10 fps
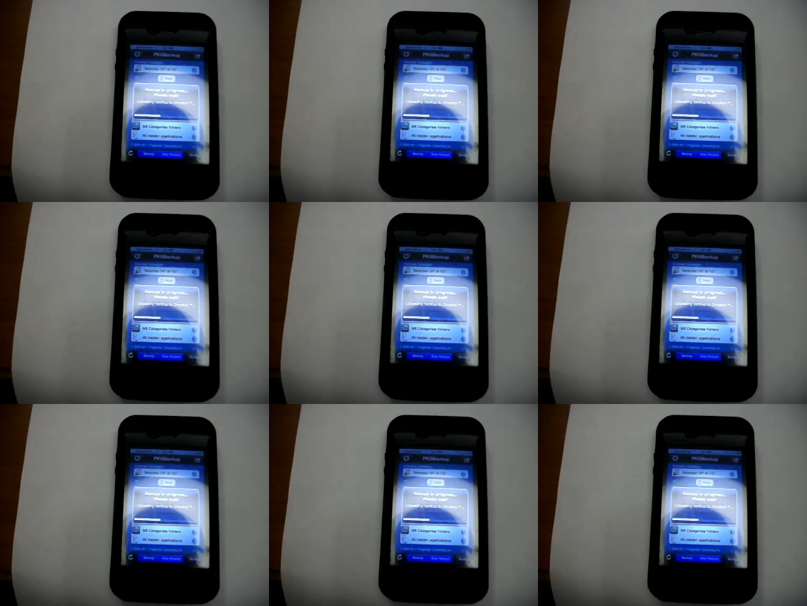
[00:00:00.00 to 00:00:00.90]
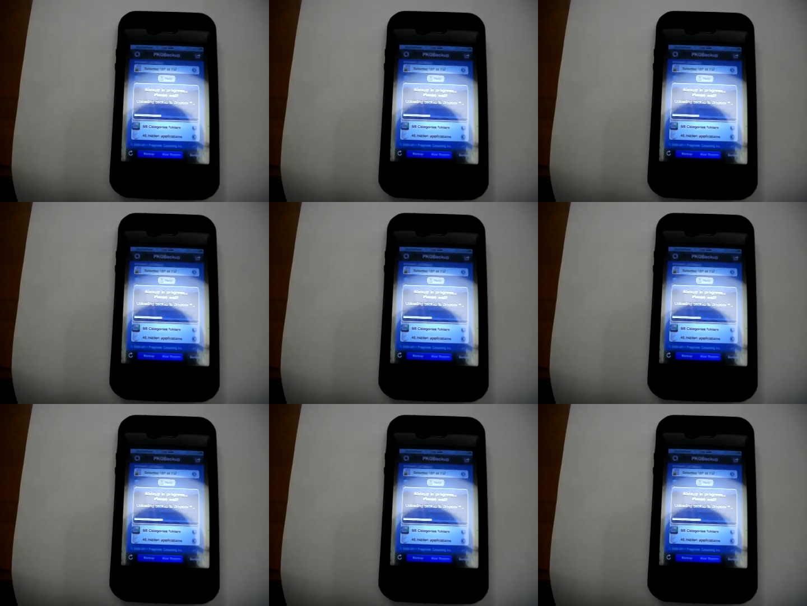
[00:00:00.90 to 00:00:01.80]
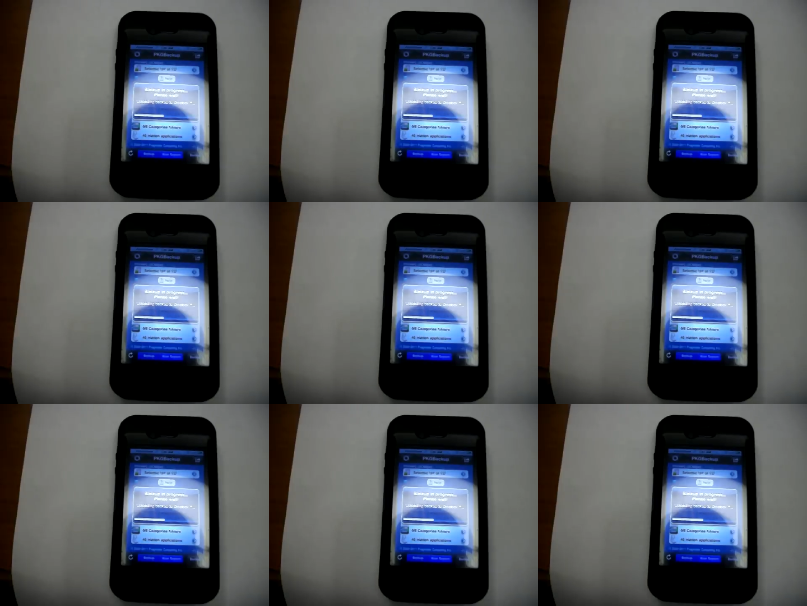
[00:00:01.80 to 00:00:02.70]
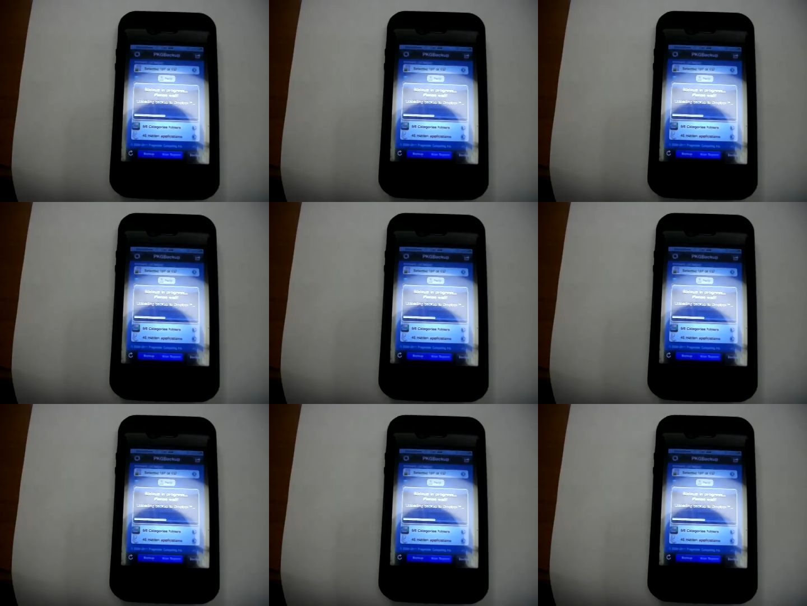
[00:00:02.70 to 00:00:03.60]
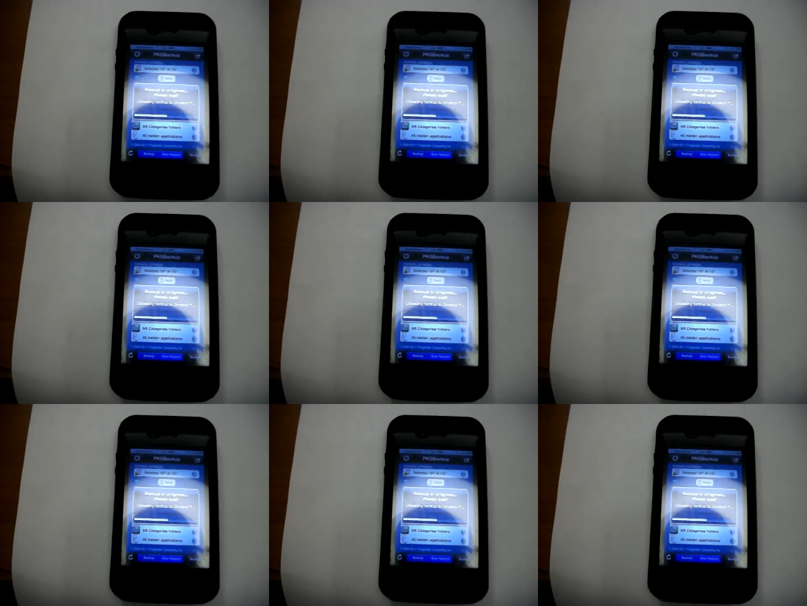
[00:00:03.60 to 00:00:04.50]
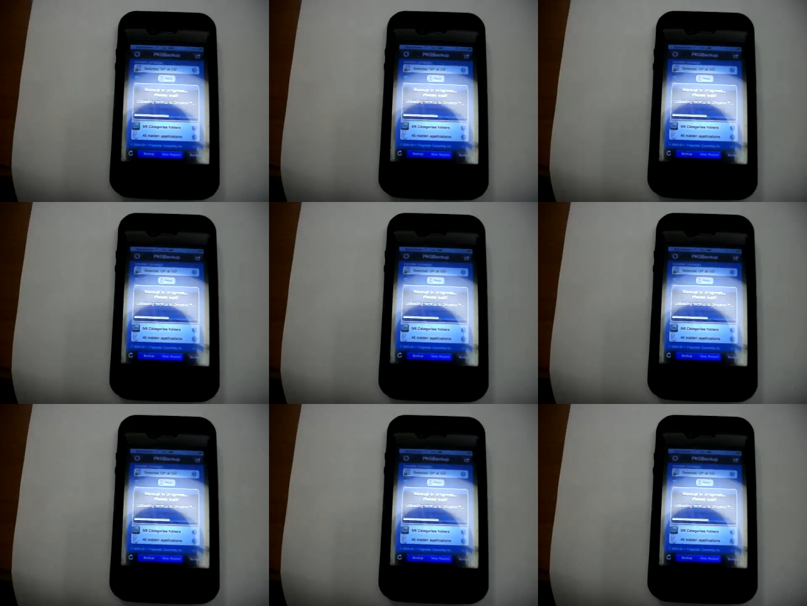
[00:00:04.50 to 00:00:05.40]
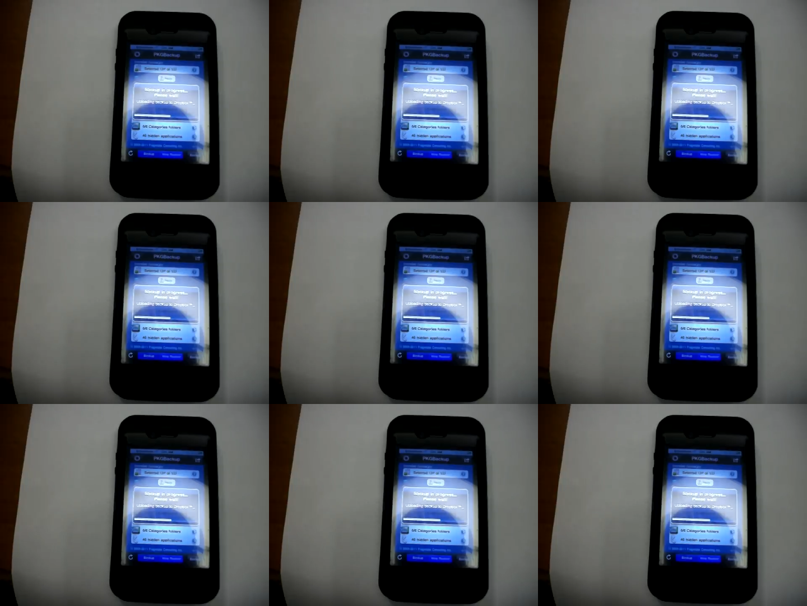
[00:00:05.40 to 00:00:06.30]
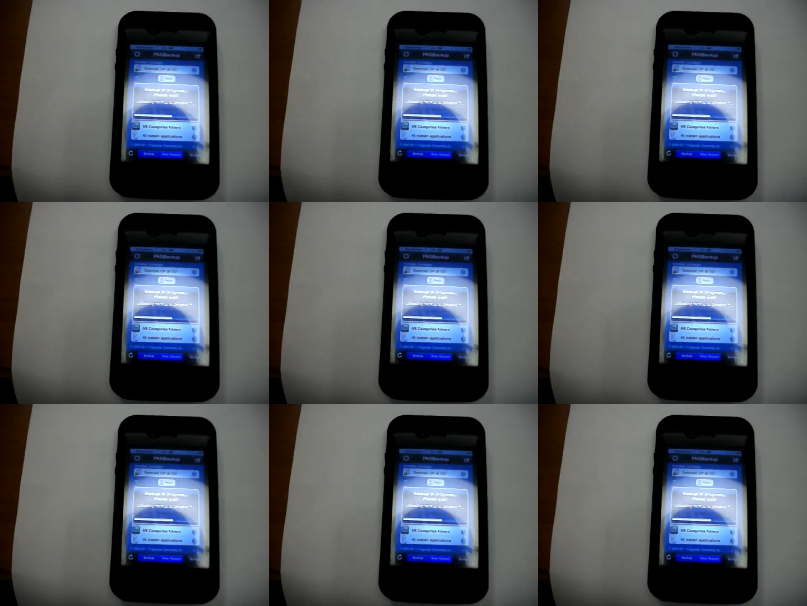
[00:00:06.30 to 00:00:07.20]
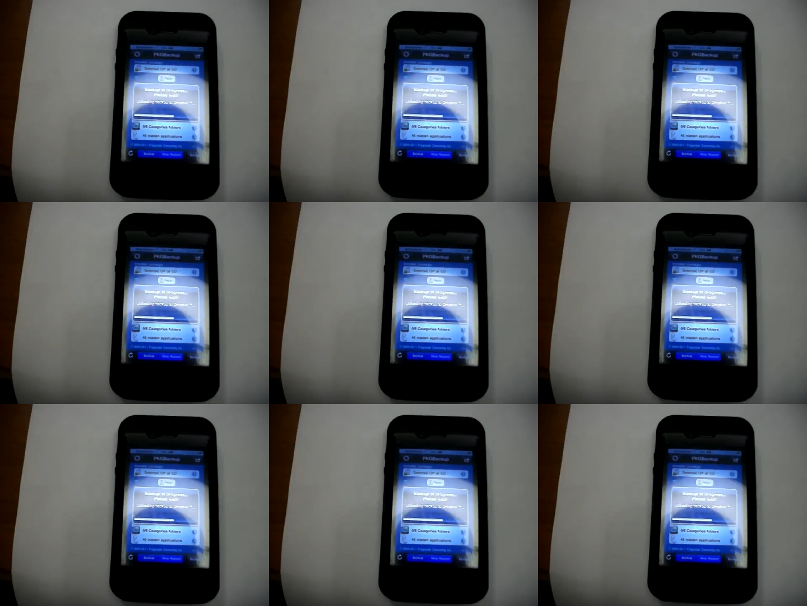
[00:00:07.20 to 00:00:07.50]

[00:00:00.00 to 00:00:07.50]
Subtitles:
(no speaker visible)